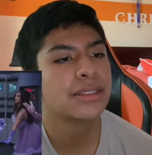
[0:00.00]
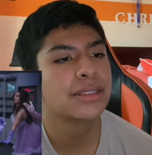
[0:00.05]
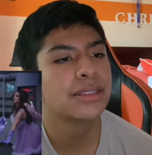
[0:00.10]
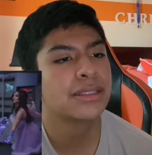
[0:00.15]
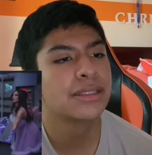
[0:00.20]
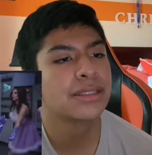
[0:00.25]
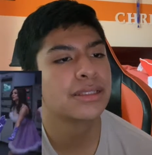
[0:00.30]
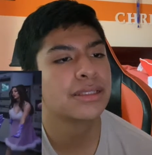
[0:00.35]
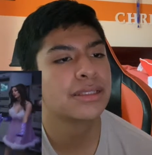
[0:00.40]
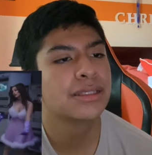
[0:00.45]

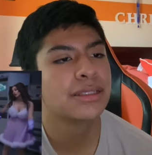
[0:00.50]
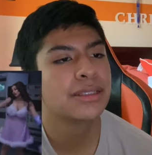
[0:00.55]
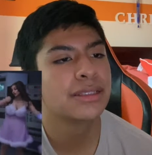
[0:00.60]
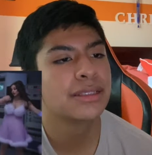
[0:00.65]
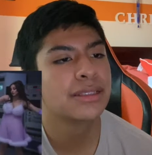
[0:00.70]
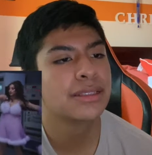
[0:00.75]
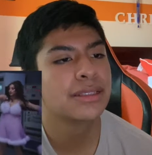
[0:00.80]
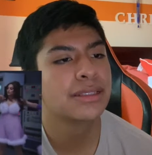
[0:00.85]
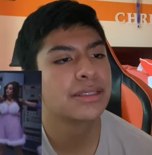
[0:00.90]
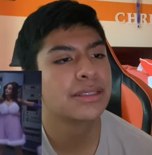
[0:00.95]

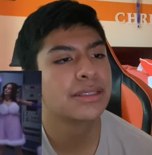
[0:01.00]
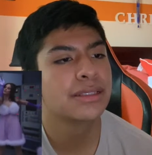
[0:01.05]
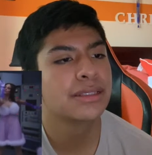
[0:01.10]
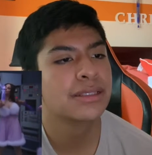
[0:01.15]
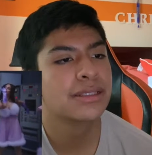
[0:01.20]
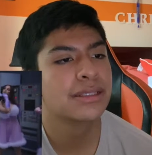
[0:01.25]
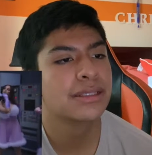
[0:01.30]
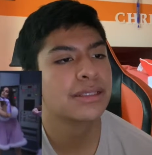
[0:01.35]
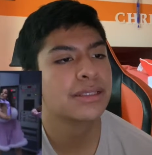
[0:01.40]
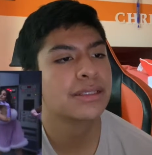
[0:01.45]

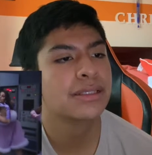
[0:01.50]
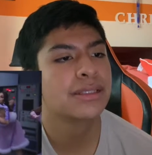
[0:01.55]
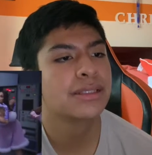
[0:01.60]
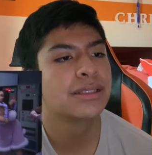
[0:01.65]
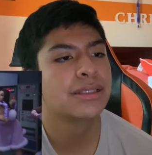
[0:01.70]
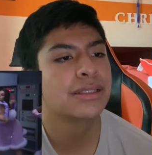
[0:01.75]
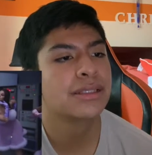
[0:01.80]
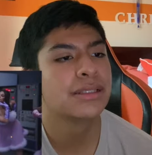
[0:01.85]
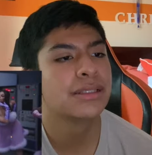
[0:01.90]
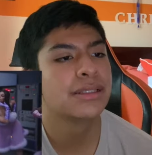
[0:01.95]

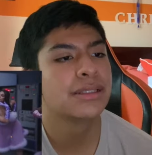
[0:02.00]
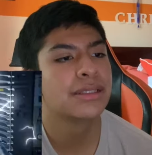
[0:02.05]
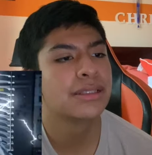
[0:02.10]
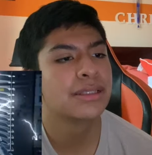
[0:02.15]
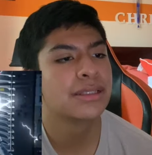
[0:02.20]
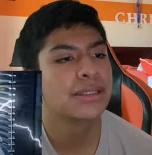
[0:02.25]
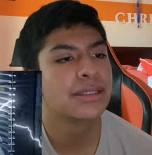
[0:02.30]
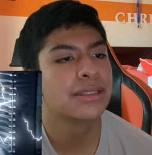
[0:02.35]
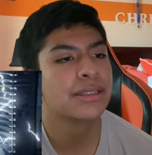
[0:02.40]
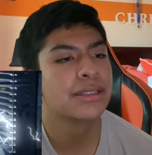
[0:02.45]

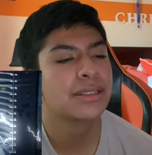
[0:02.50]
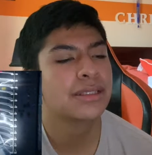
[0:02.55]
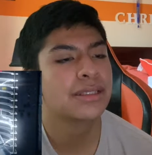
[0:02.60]
No one is speaking in this clip.